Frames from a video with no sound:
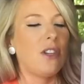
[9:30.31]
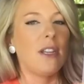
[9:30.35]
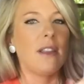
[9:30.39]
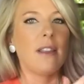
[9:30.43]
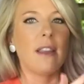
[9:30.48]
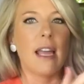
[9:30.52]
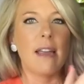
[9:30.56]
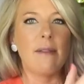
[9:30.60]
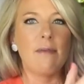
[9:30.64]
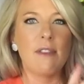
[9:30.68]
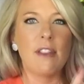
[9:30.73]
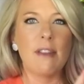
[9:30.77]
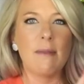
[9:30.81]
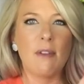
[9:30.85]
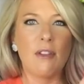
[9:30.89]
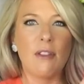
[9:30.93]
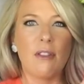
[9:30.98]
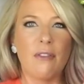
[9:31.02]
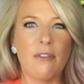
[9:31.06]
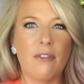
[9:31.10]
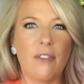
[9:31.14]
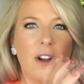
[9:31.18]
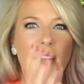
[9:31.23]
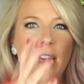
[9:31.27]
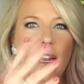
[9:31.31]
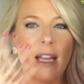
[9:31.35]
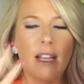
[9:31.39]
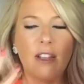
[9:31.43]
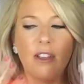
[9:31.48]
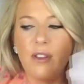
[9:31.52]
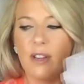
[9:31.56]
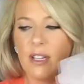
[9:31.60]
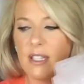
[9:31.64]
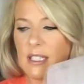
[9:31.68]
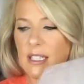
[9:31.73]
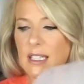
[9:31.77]
You can label them on the front
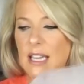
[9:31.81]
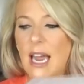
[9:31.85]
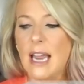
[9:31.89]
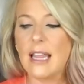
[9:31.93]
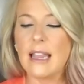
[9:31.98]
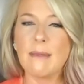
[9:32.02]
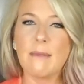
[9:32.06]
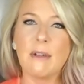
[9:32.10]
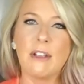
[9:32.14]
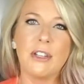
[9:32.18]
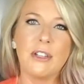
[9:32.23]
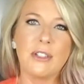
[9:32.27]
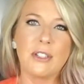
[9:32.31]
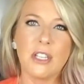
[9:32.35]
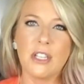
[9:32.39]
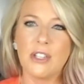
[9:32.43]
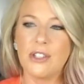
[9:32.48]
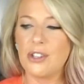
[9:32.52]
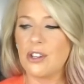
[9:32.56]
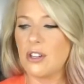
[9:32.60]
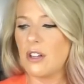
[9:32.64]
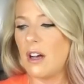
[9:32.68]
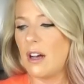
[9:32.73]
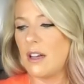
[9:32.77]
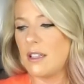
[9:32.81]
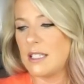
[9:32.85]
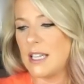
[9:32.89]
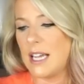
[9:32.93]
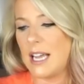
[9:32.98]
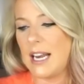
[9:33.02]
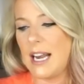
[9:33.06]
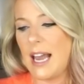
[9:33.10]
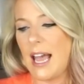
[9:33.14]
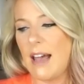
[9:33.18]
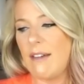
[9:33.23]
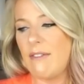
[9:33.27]
and you could stack them in your teacher
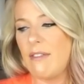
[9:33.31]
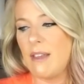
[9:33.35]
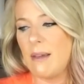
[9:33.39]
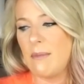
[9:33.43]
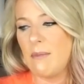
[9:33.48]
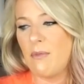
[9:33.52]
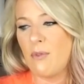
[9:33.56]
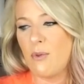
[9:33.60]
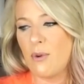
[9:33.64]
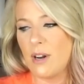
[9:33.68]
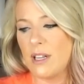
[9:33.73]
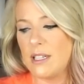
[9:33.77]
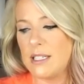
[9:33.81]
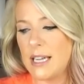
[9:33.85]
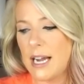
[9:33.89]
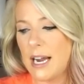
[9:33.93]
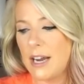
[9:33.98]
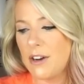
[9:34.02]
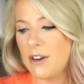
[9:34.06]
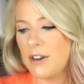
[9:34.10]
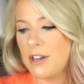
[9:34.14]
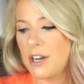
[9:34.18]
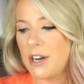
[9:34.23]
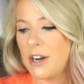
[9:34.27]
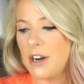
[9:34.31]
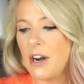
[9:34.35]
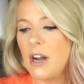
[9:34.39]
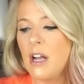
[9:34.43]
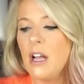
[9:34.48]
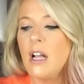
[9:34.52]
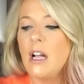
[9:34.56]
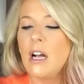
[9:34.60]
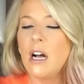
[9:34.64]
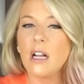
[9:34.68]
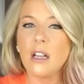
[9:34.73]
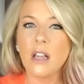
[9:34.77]
closet and have them for an entire year.
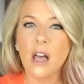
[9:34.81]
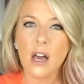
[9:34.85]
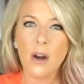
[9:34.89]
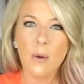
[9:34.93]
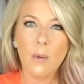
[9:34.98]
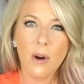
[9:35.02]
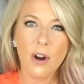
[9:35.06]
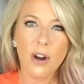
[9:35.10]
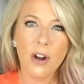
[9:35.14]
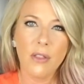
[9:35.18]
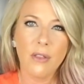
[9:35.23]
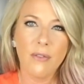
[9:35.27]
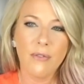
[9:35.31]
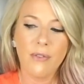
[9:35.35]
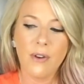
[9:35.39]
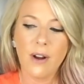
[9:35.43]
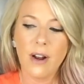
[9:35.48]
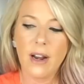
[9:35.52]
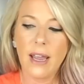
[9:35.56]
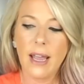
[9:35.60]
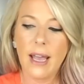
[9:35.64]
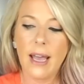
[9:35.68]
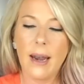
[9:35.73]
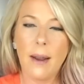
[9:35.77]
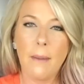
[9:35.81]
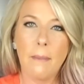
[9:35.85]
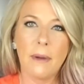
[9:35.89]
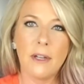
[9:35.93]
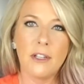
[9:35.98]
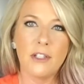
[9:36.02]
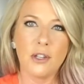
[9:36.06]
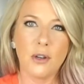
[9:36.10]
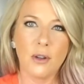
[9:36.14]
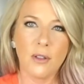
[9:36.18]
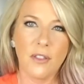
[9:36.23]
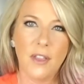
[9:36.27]
A lot of work on the front end,
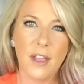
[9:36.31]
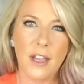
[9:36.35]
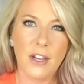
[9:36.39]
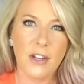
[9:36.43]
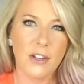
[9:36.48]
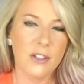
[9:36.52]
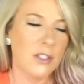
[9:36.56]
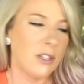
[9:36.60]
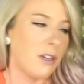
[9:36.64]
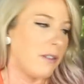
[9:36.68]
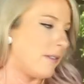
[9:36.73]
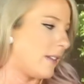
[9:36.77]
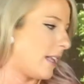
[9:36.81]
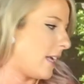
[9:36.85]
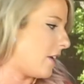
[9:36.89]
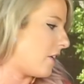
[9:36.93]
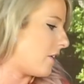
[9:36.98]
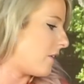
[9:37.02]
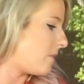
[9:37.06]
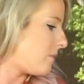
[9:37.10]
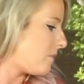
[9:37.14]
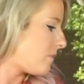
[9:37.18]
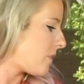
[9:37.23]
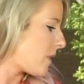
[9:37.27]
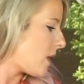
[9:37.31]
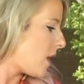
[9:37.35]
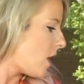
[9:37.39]
but you'll thank yourself later.